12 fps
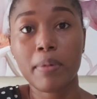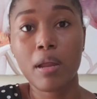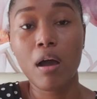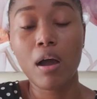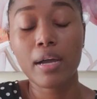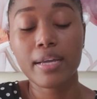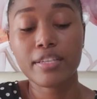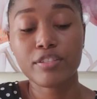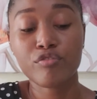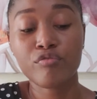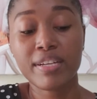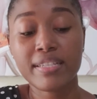blog
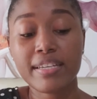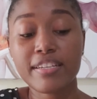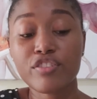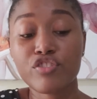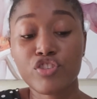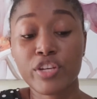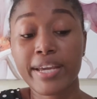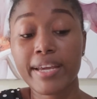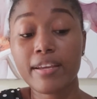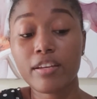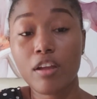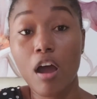is
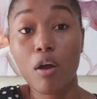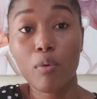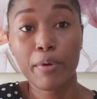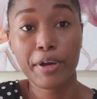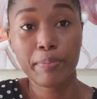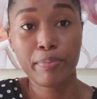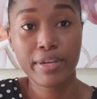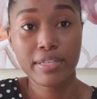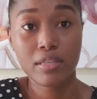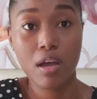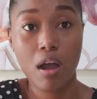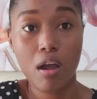
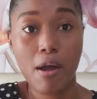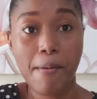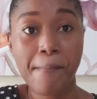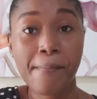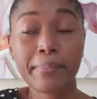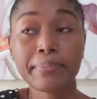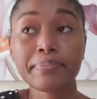greatestj.wordpress.com.